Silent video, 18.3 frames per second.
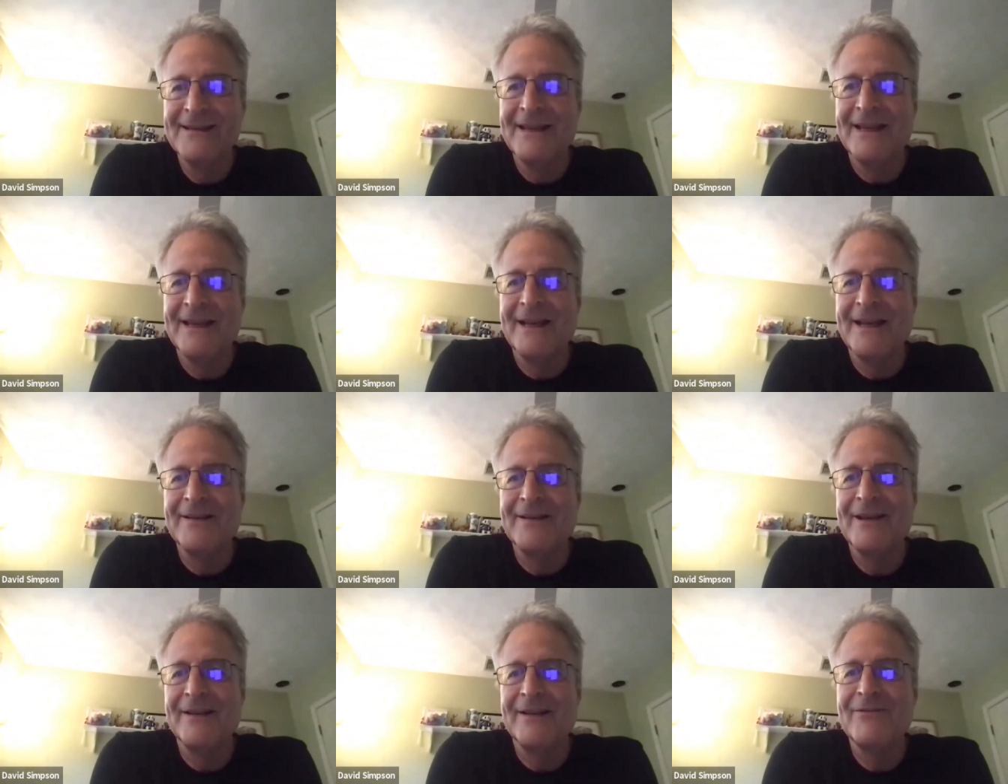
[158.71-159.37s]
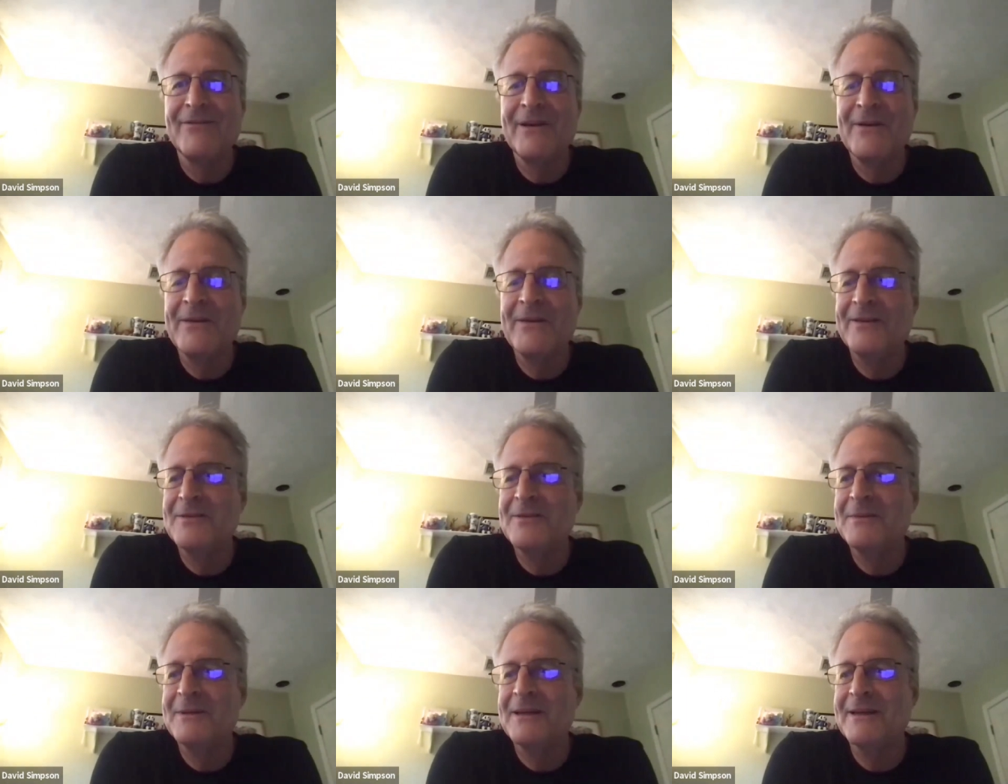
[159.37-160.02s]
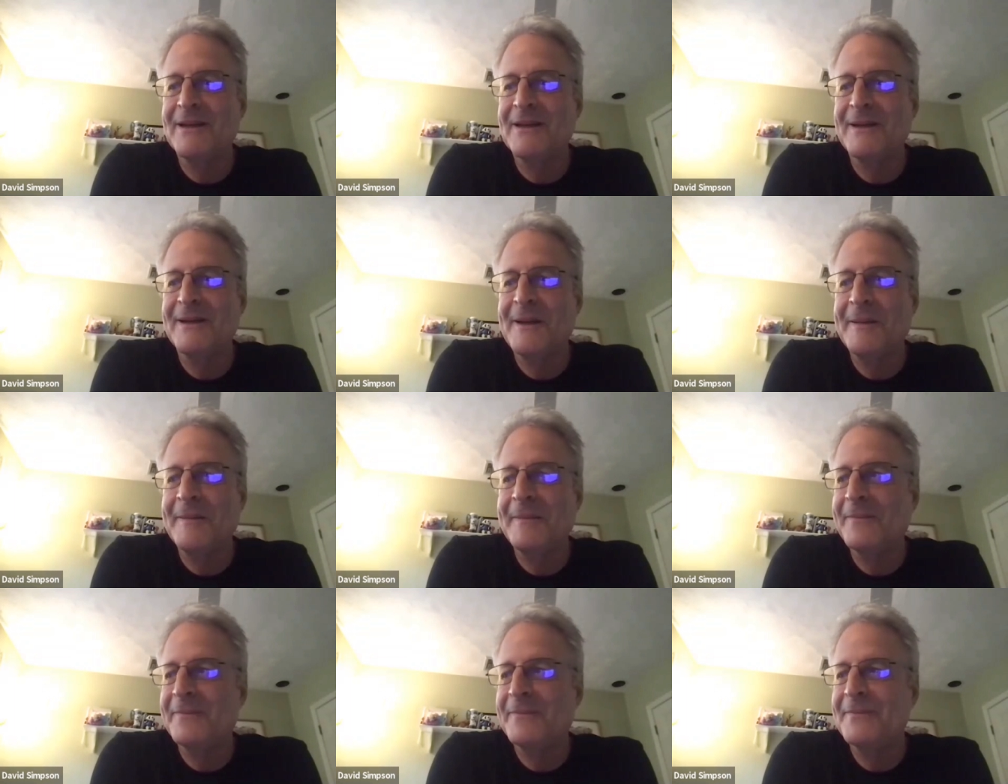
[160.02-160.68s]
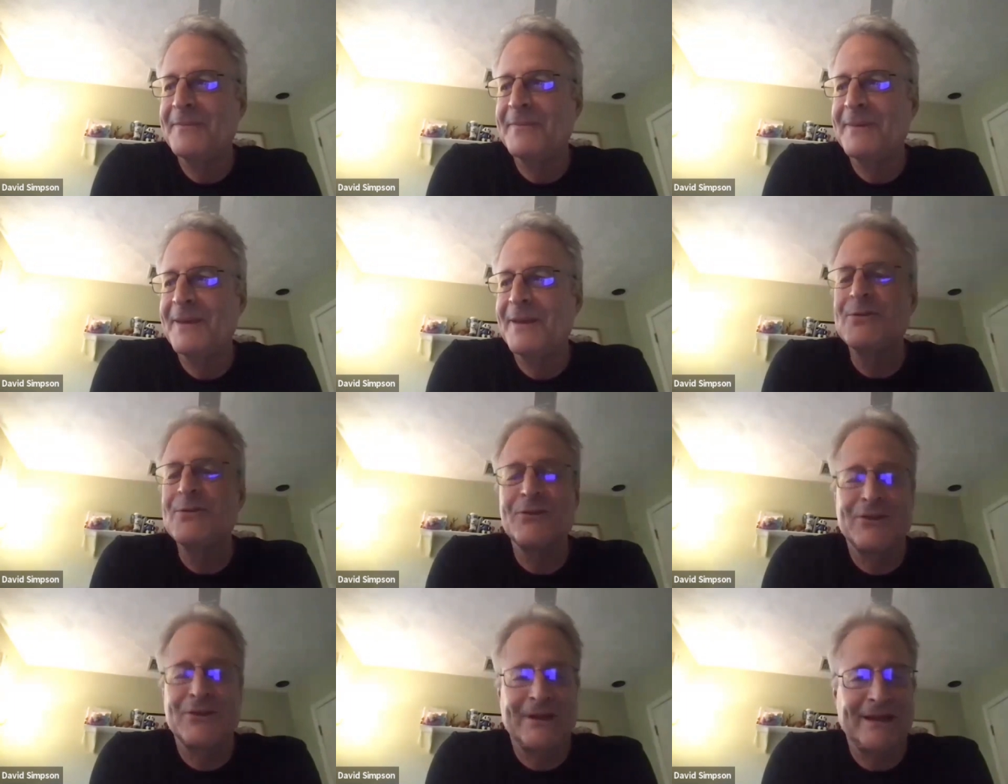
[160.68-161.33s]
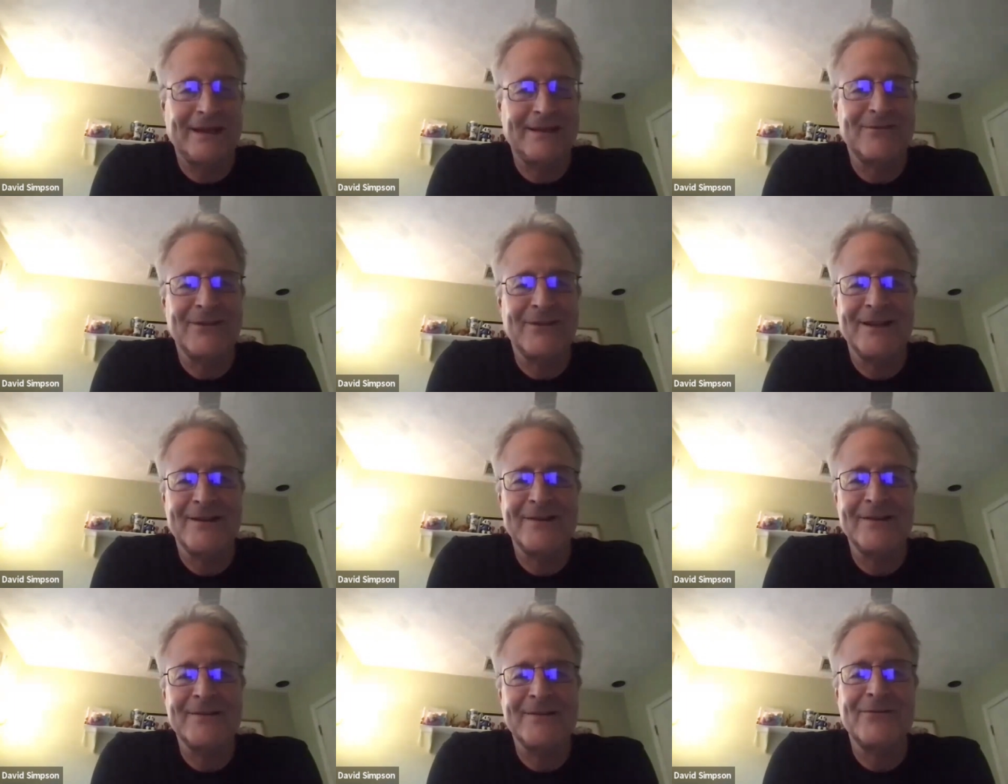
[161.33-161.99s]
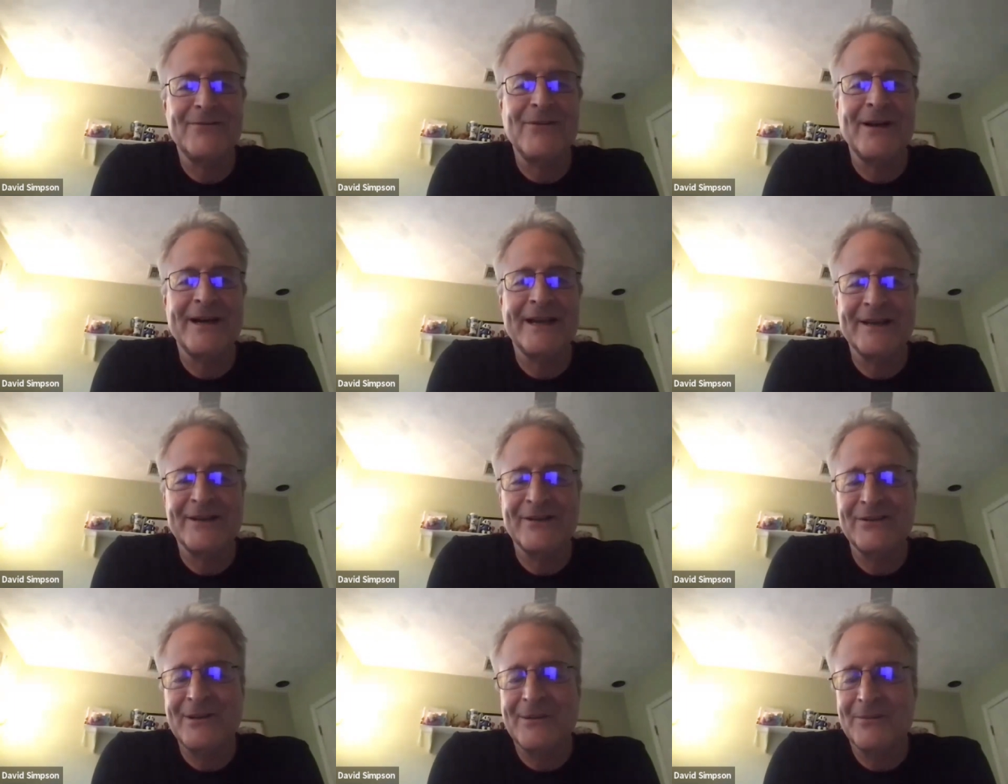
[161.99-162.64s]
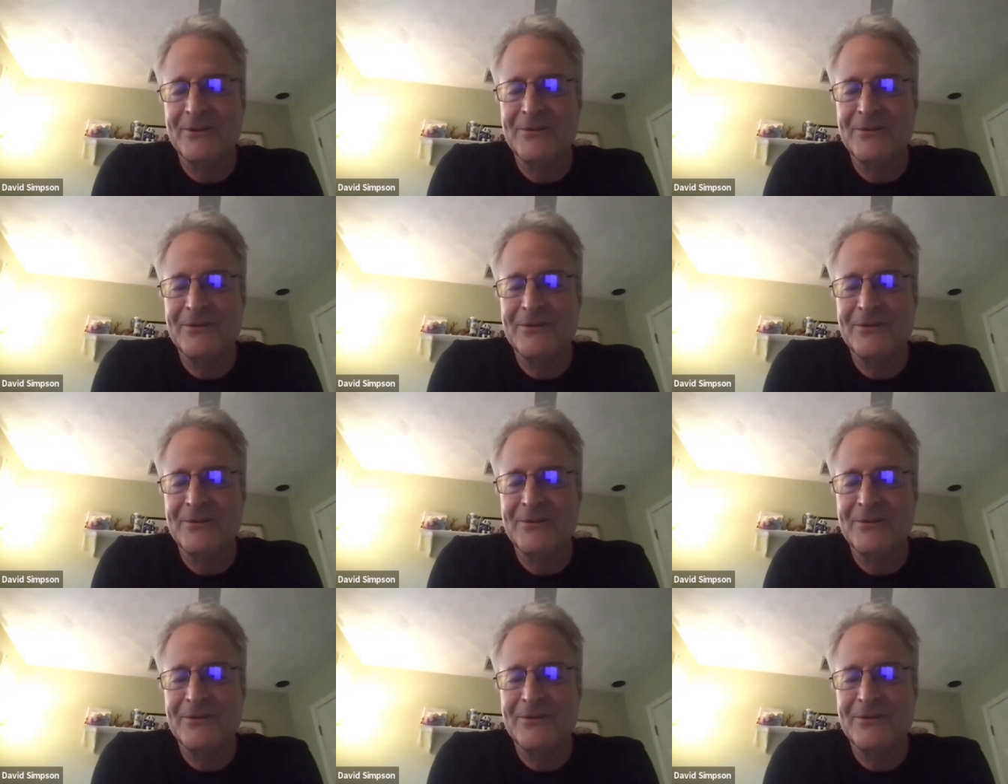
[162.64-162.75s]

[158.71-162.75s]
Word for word: and I, I found that to be um, interesting and, and funny in some